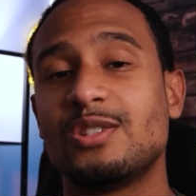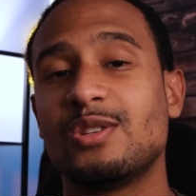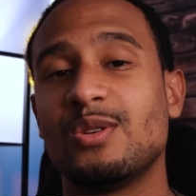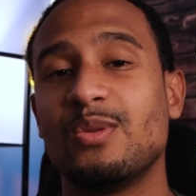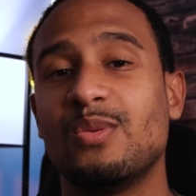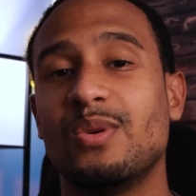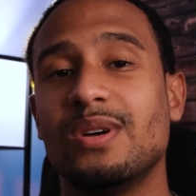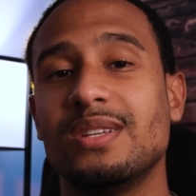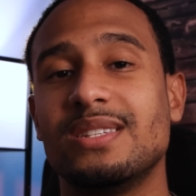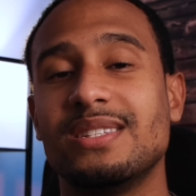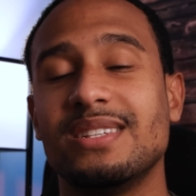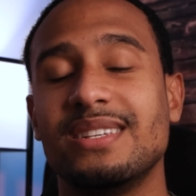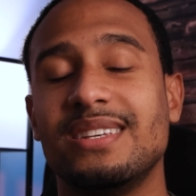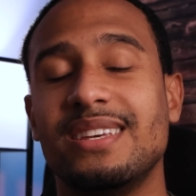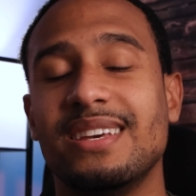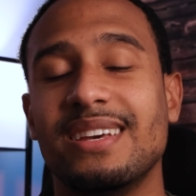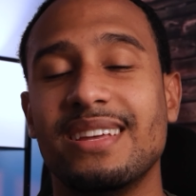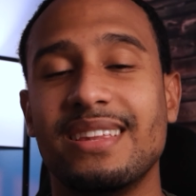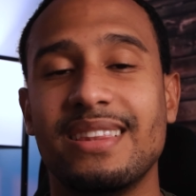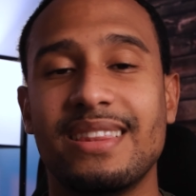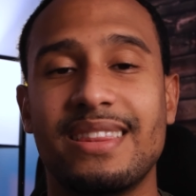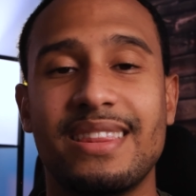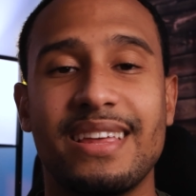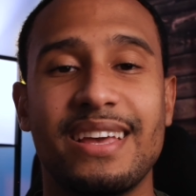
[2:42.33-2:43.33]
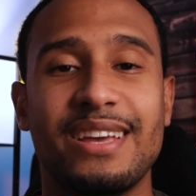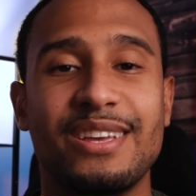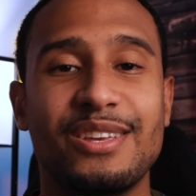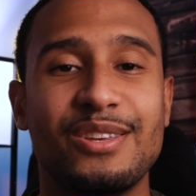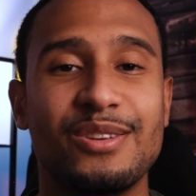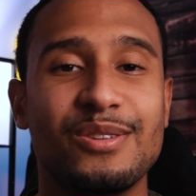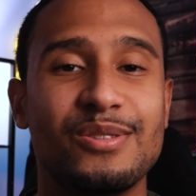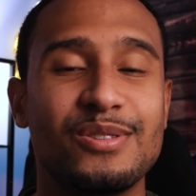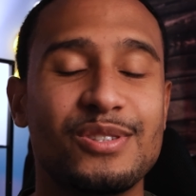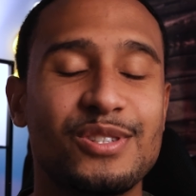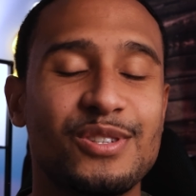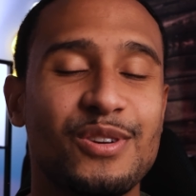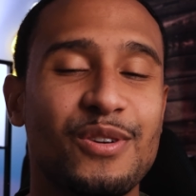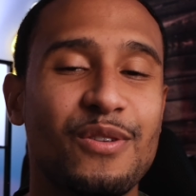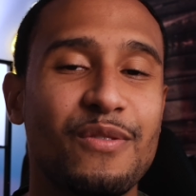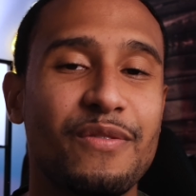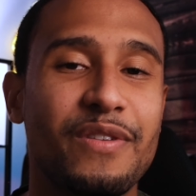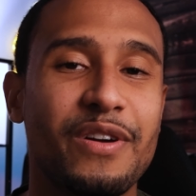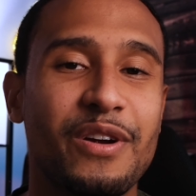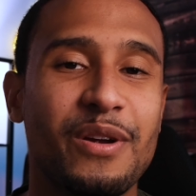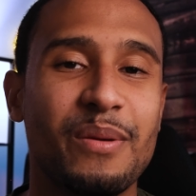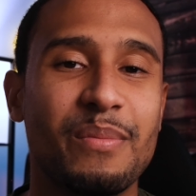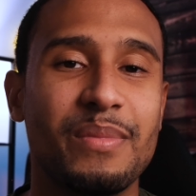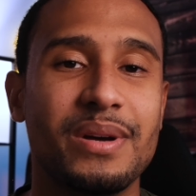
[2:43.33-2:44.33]
So, once again, thank you so
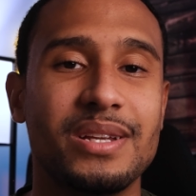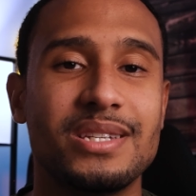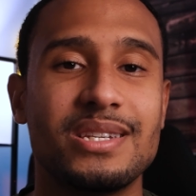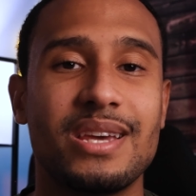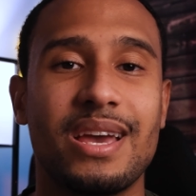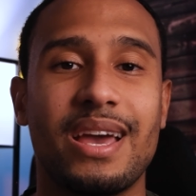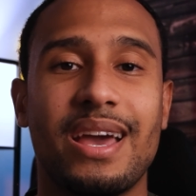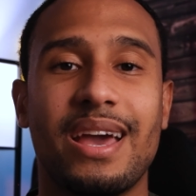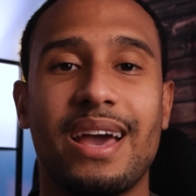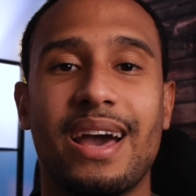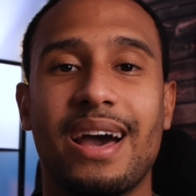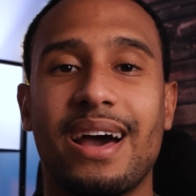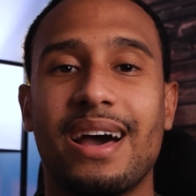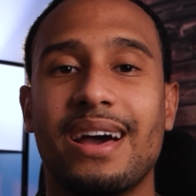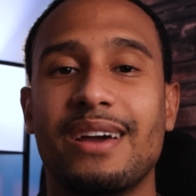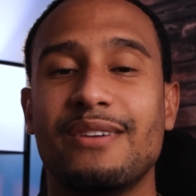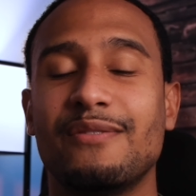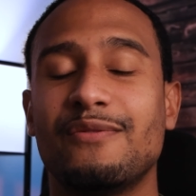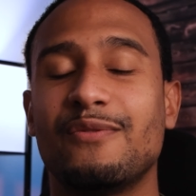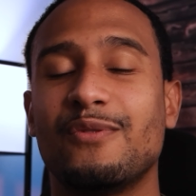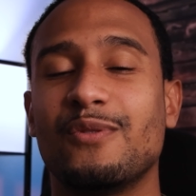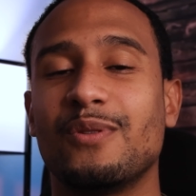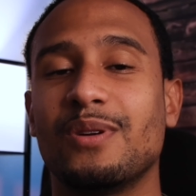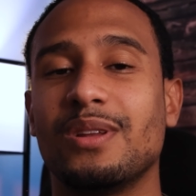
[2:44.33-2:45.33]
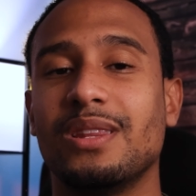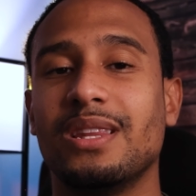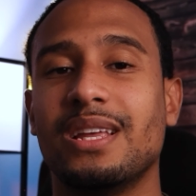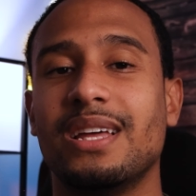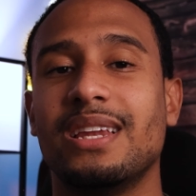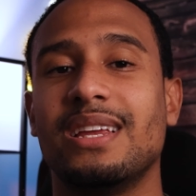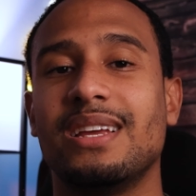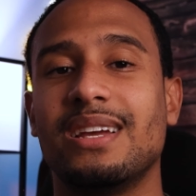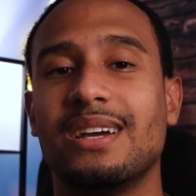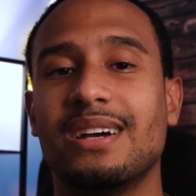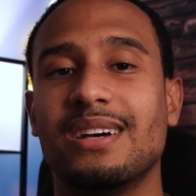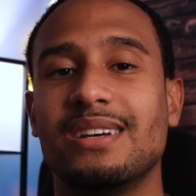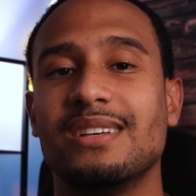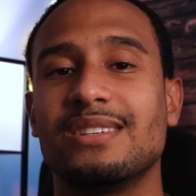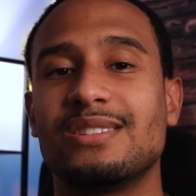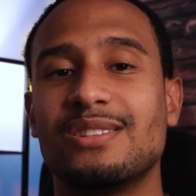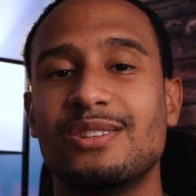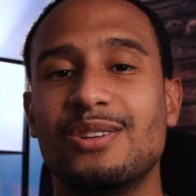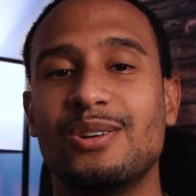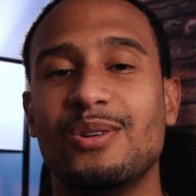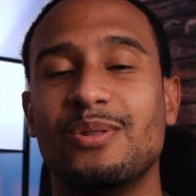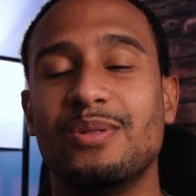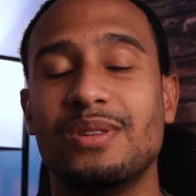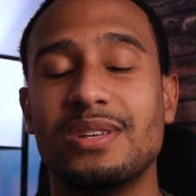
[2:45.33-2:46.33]
very much, AI, for letting
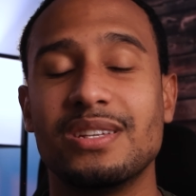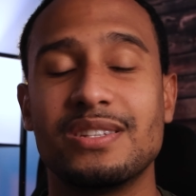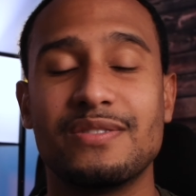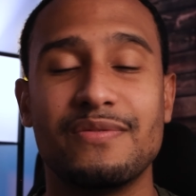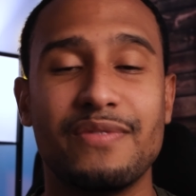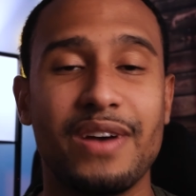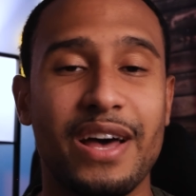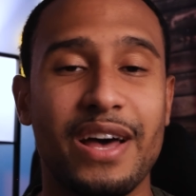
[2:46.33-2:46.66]
us know this